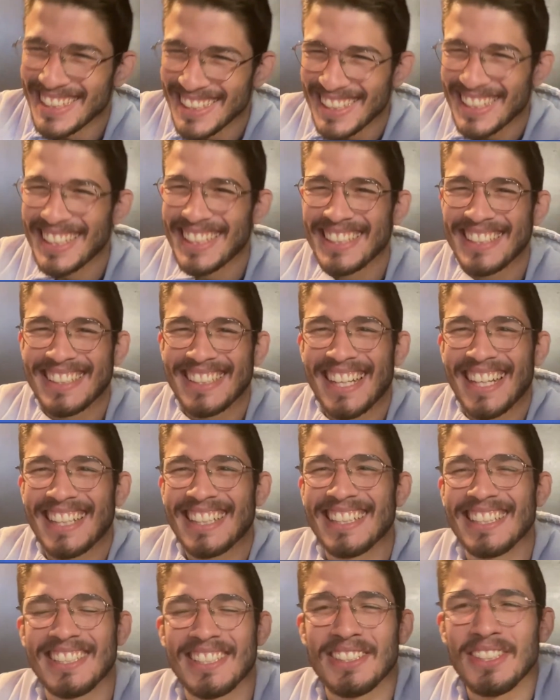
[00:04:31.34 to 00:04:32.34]

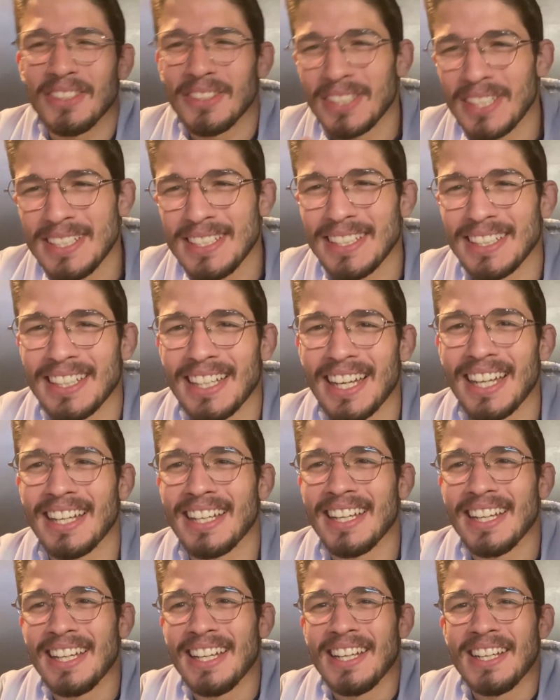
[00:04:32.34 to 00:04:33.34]
Exactly. So he's a
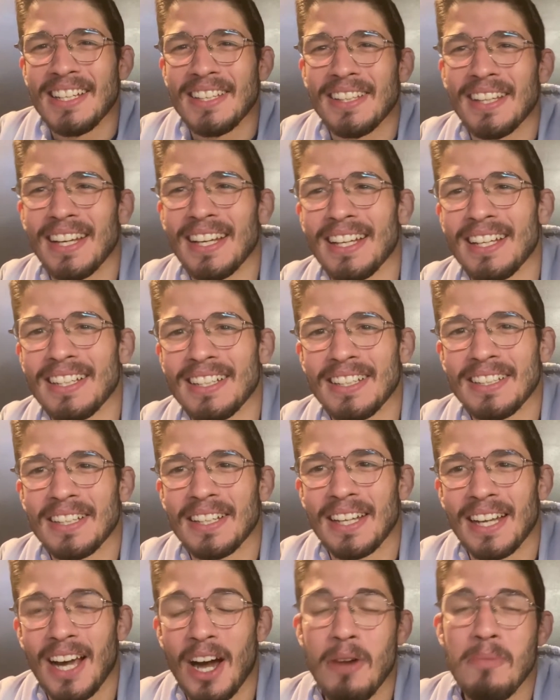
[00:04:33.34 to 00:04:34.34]
guy that
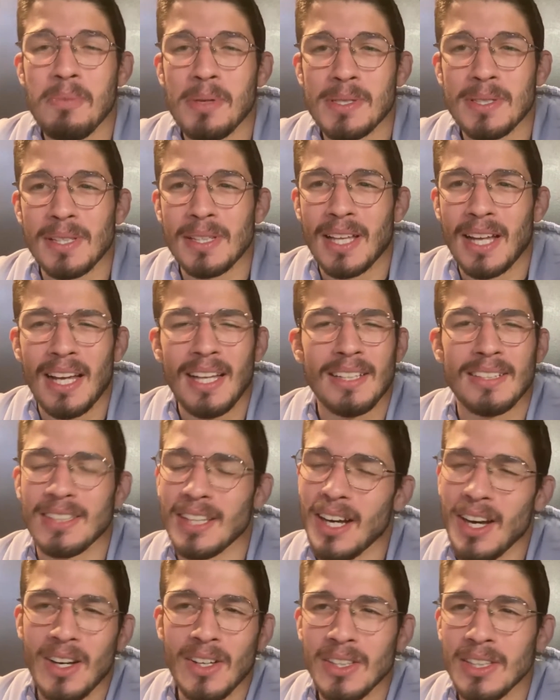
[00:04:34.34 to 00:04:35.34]
helped us a lot.
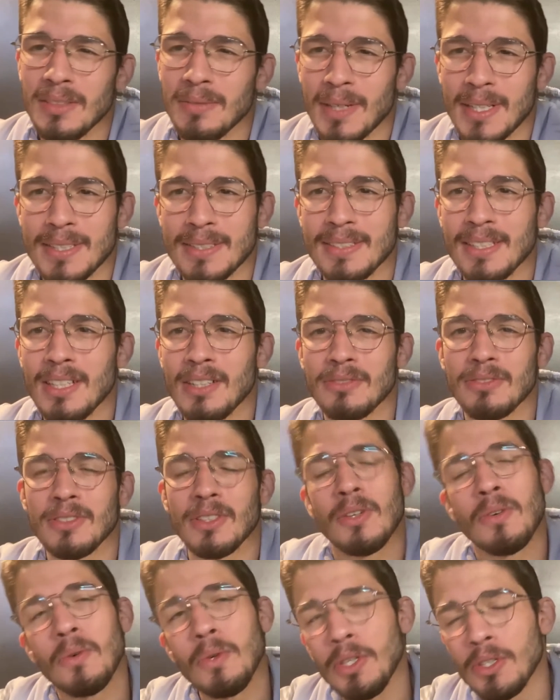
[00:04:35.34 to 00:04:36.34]
Not only myself, you
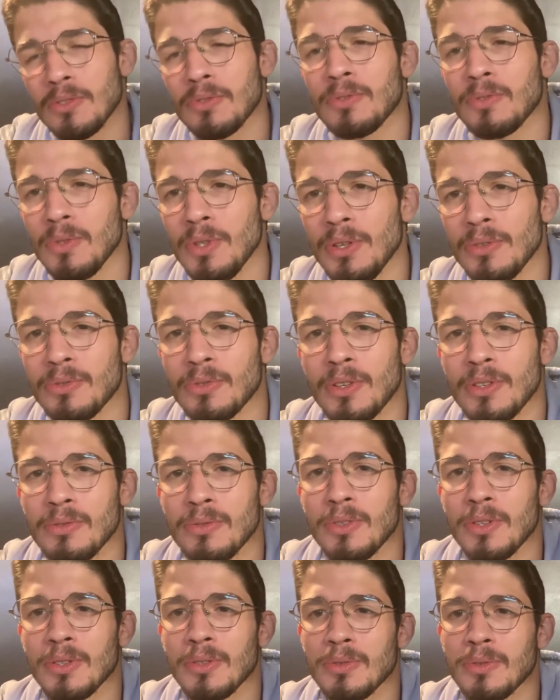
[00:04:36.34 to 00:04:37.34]
know, we're friends
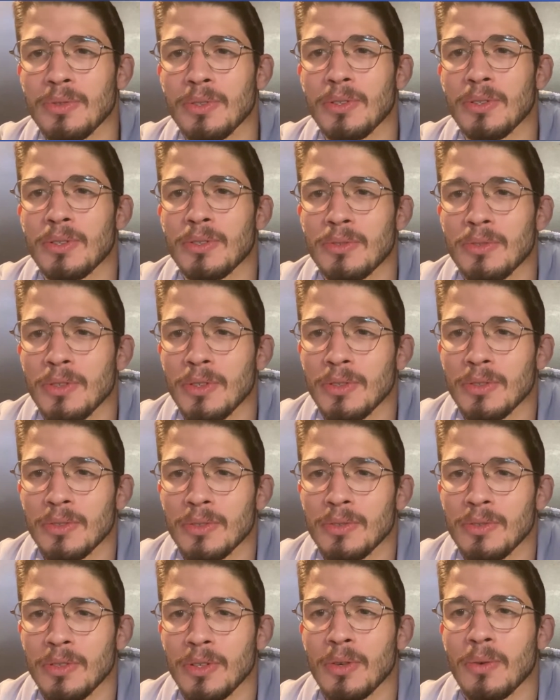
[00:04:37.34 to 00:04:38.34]

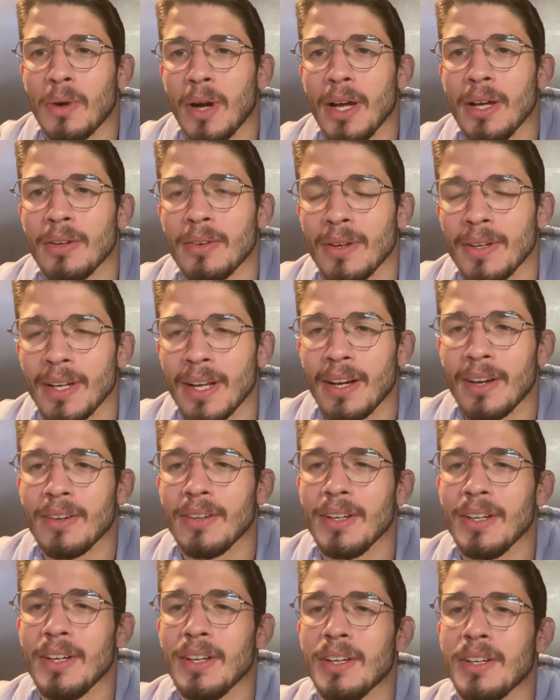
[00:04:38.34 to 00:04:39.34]
for a while right now.
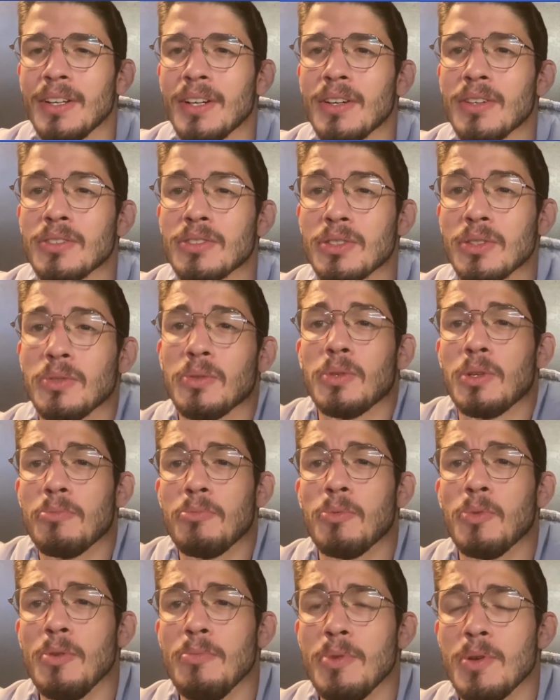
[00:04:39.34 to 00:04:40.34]
You know, so
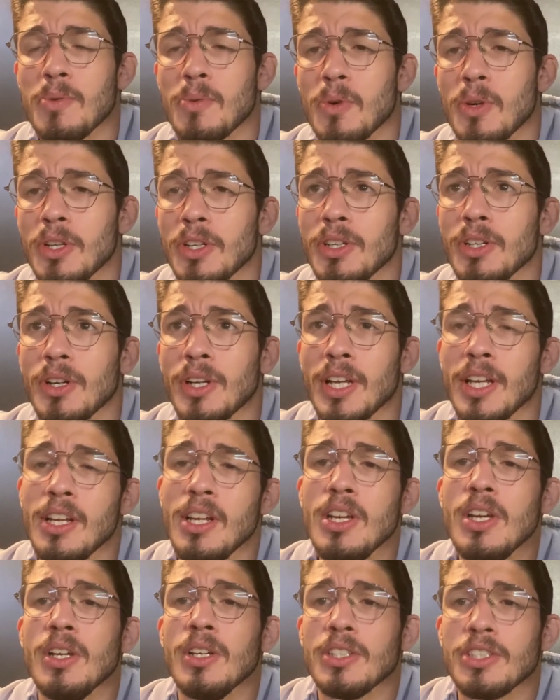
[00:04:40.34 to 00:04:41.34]
we've been working on
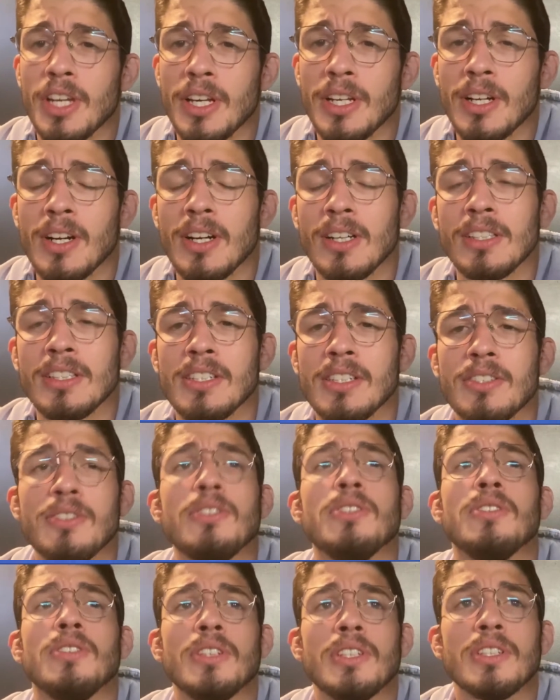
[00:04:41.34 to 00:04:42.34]
it. Shane Collins
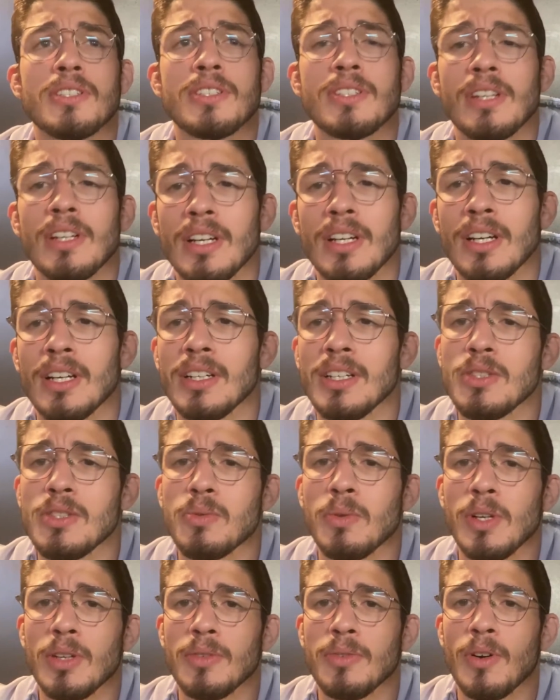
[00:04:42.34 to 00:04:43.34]
too. It's
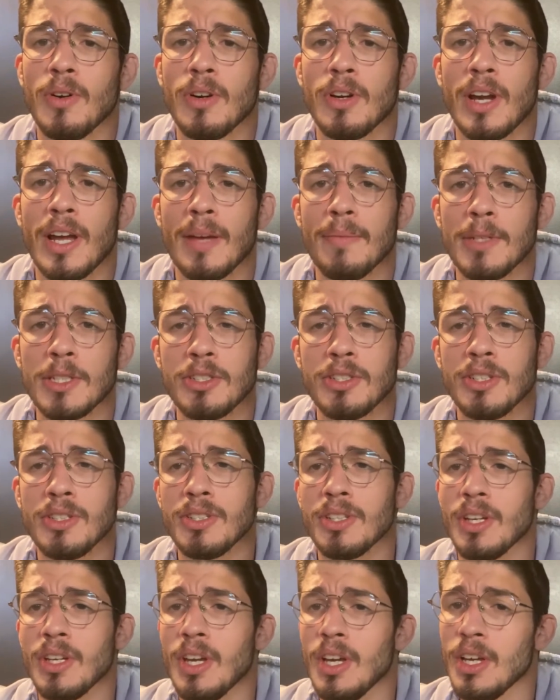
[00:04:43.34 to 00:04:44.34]
one of our
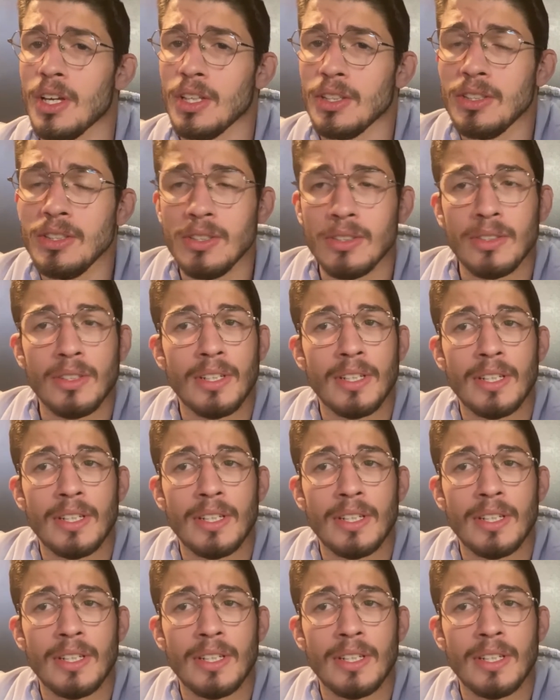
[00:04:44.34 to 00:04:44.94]
amateurs, dude.